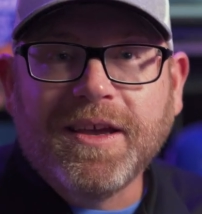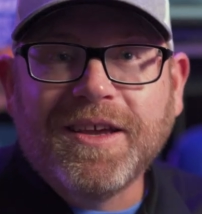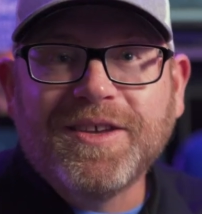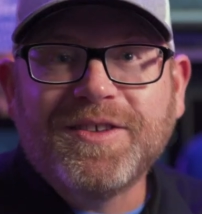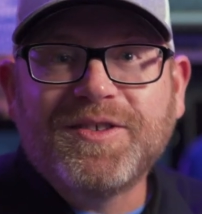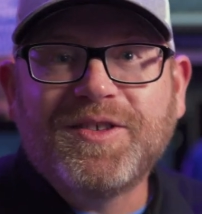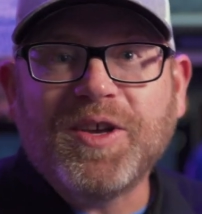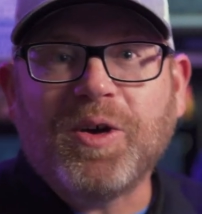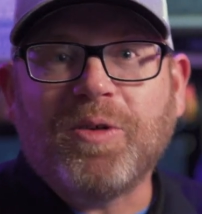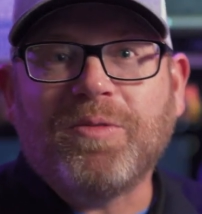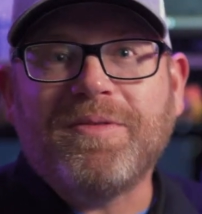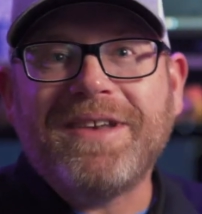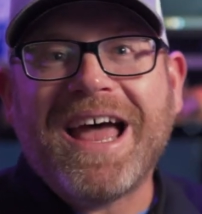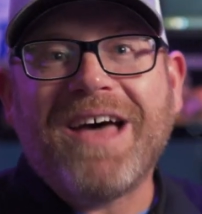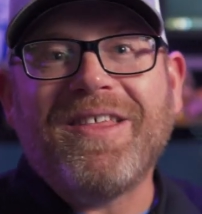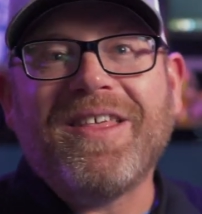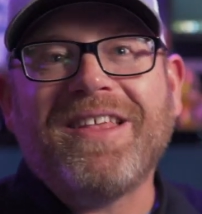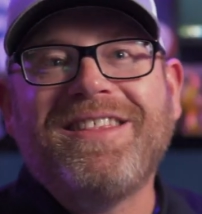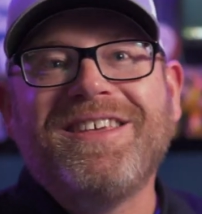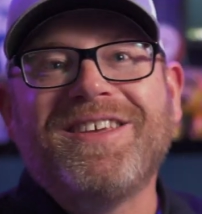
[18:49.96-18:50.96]
So
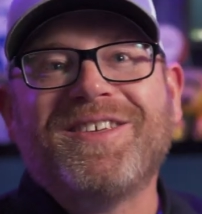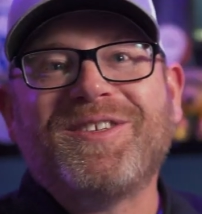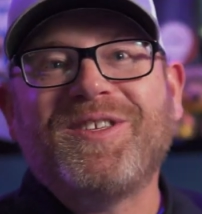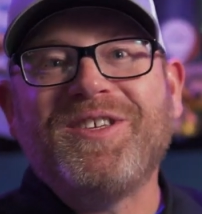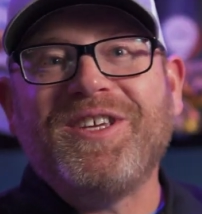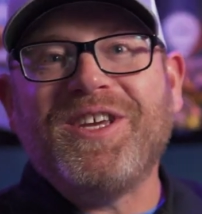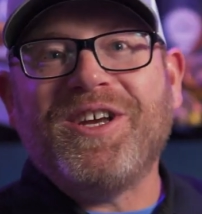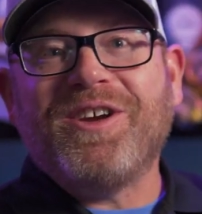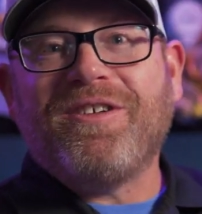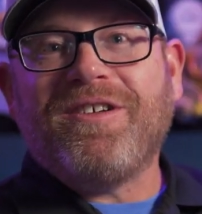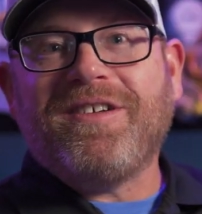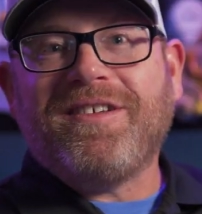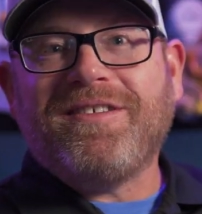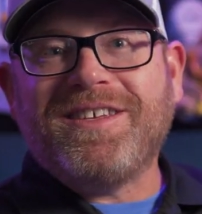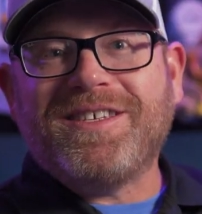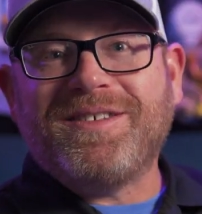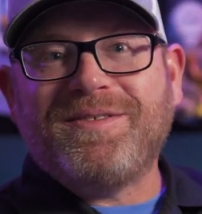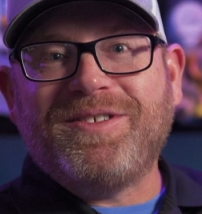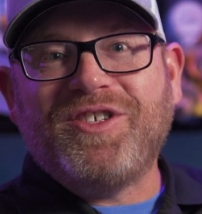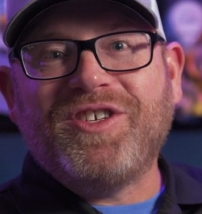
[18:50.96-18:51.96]
now that this year,
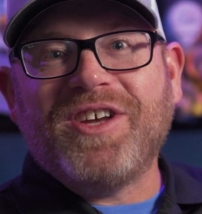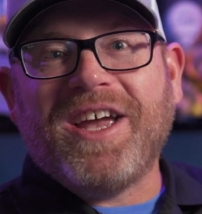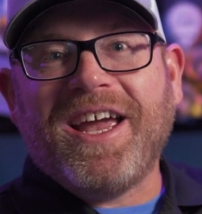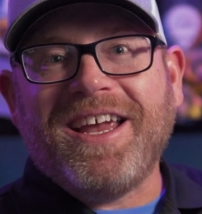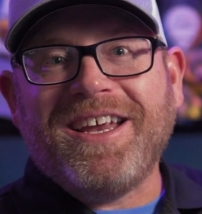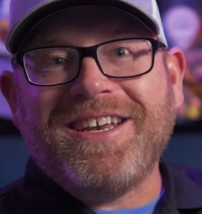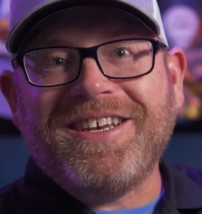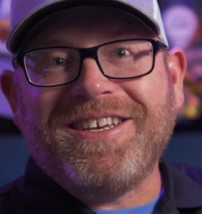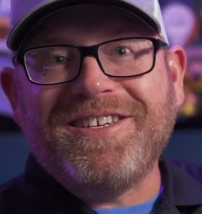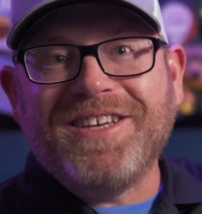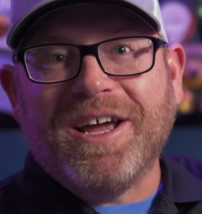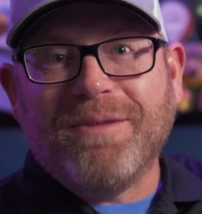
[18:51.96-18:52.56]
this giant